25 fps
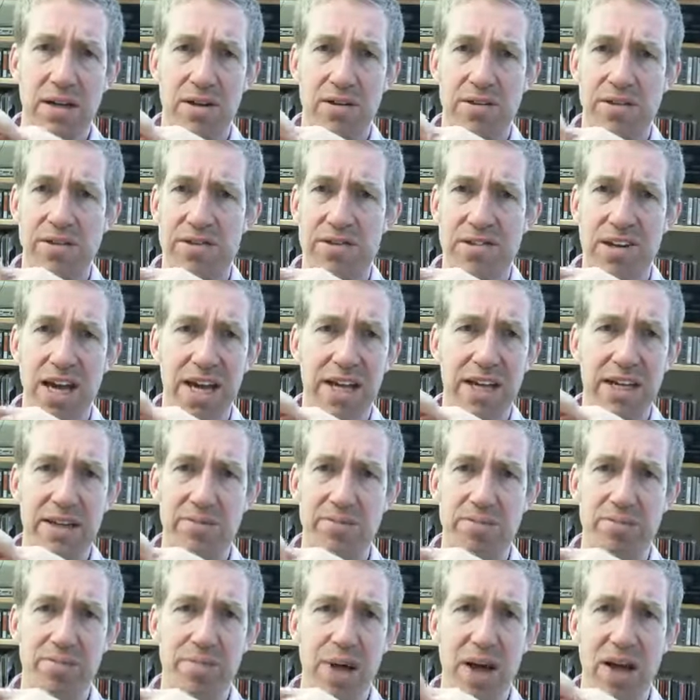
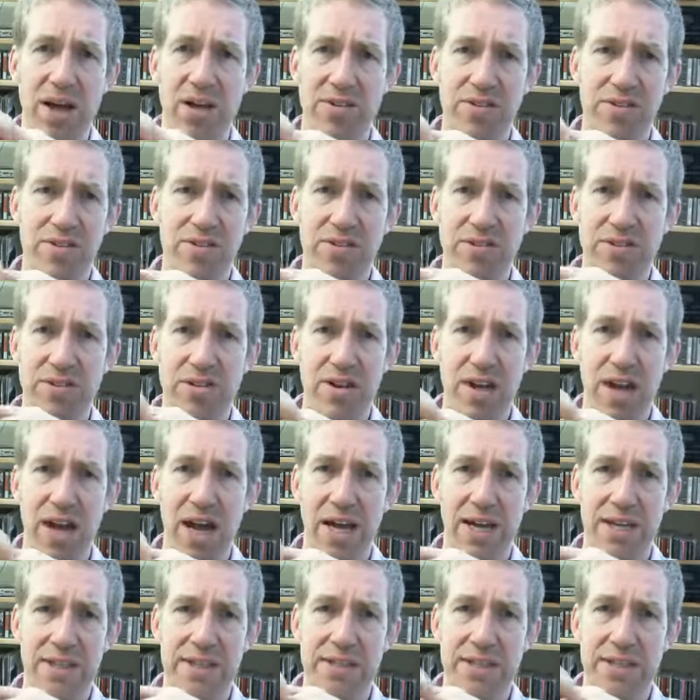second best
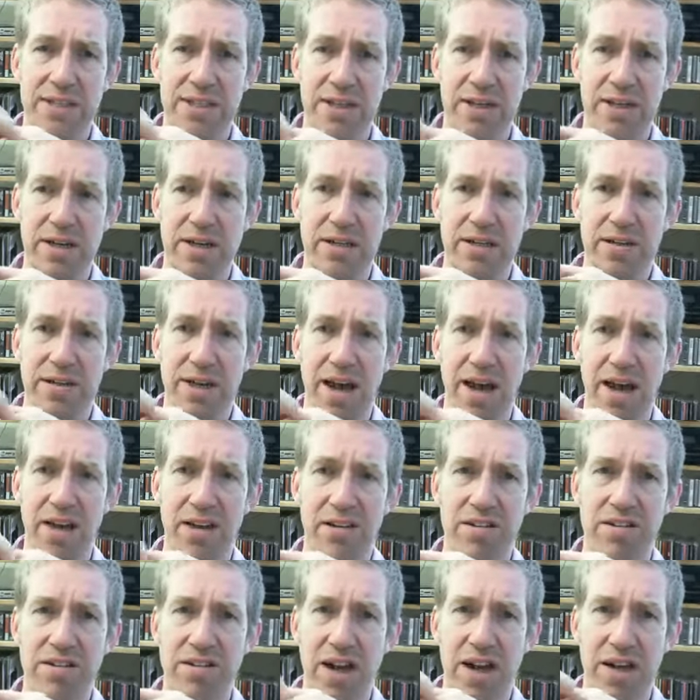at the
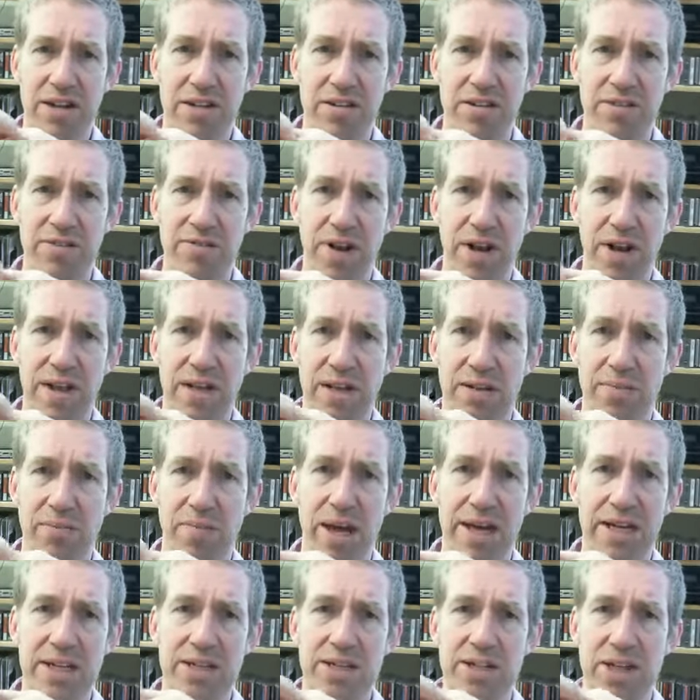LSATs of any
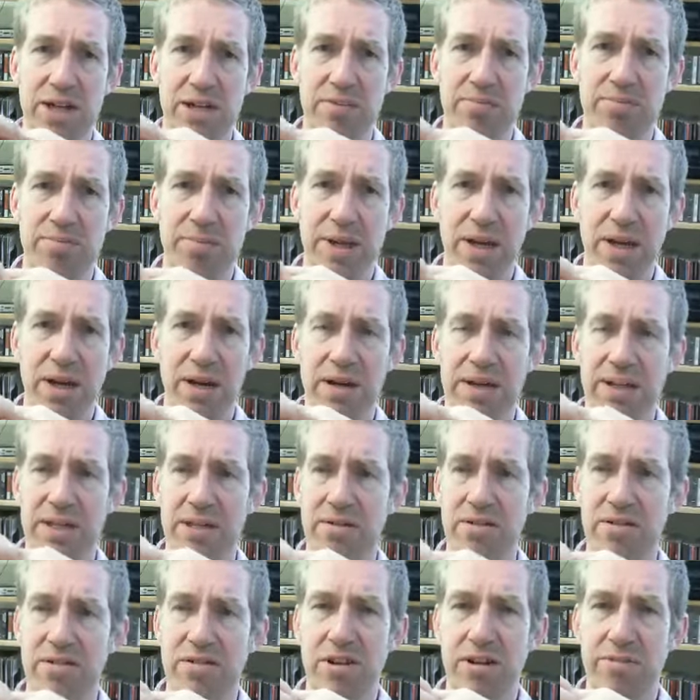major
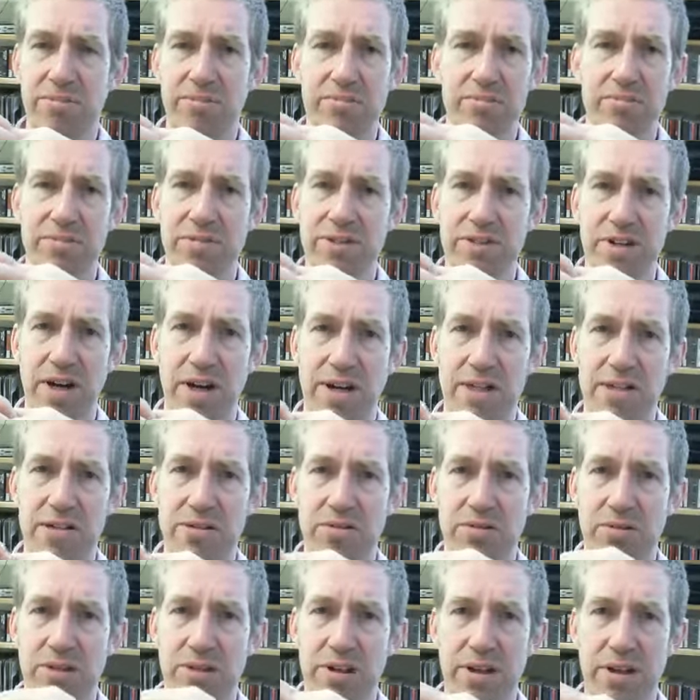behind some
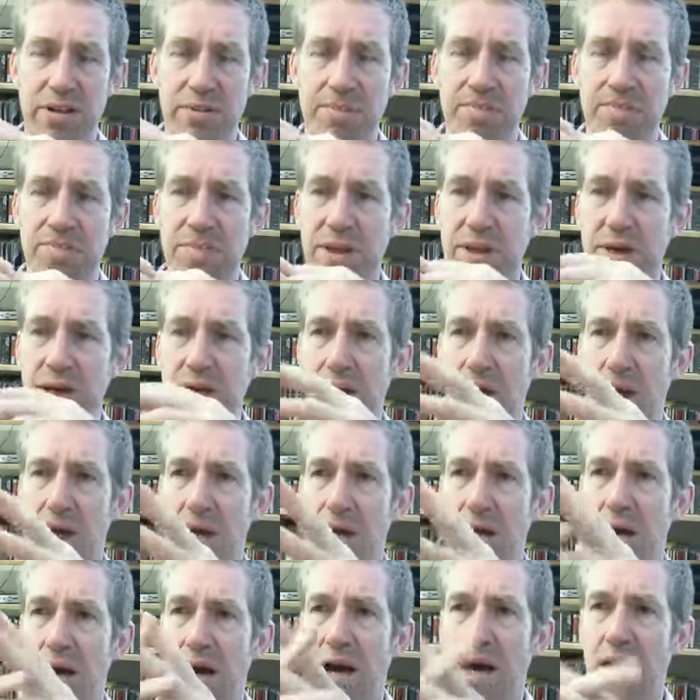science or other.
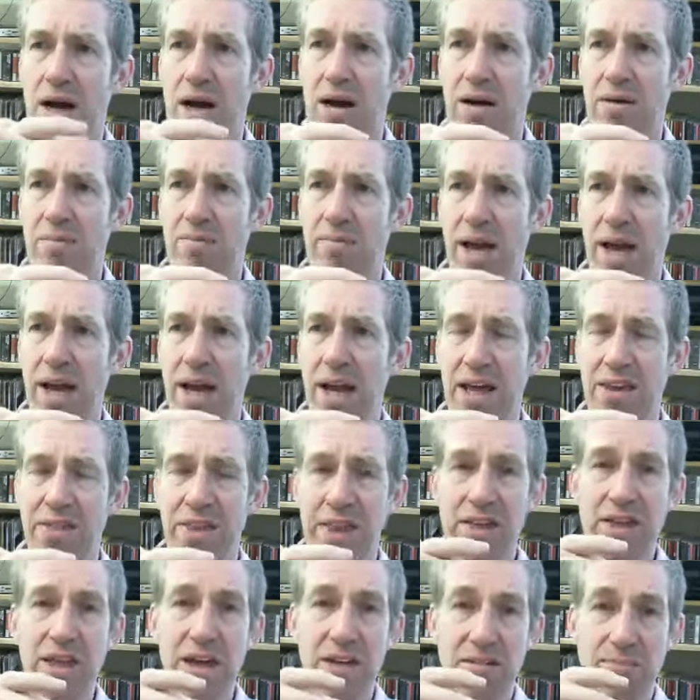And I
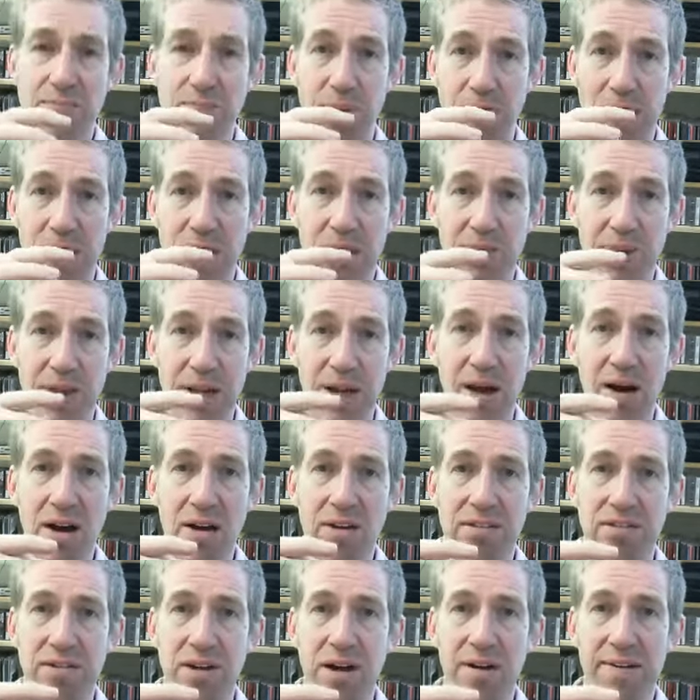think that's partly
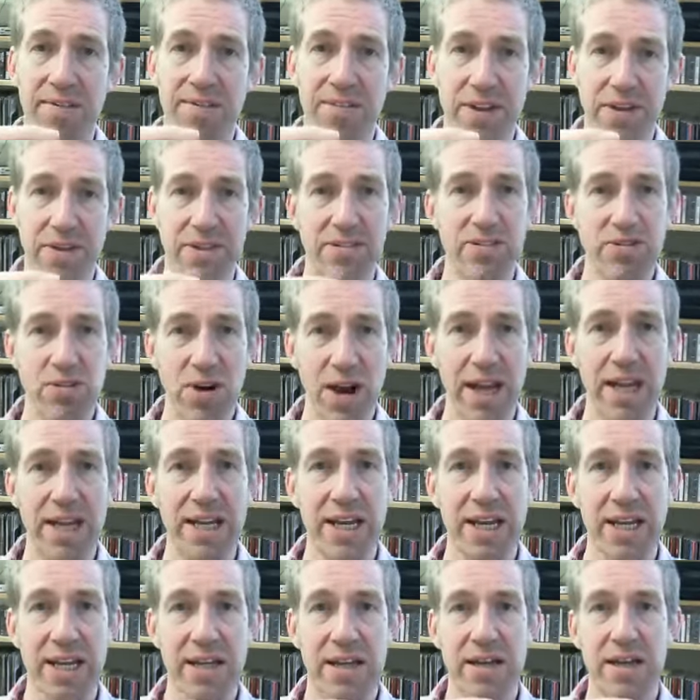because of this
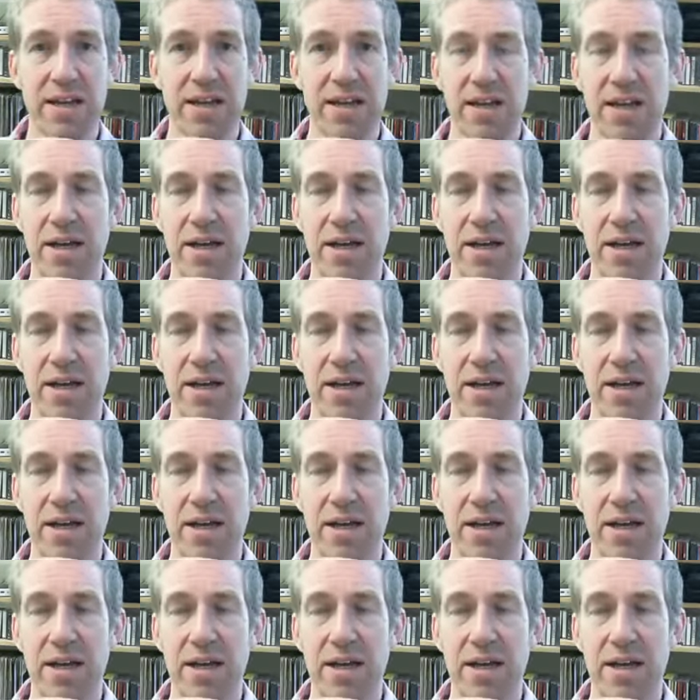training